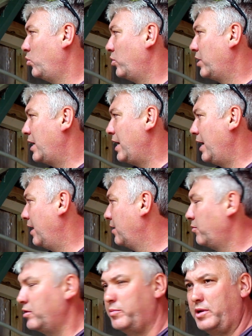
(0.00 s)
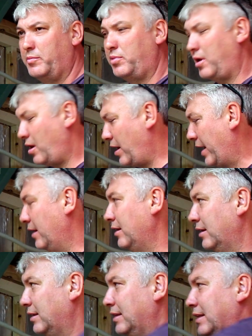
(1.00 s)
board here with a bit of ply,
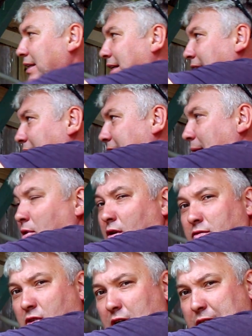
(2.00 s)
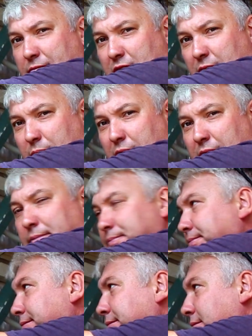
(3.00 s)
a couple of offcuts of timber
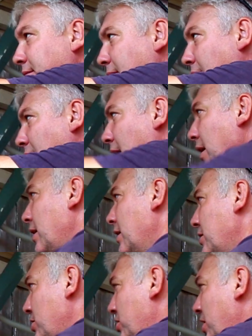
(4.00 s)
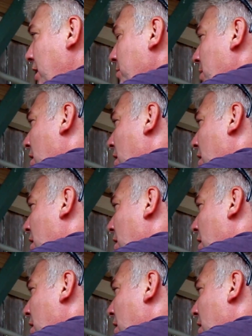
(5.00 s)
to sit in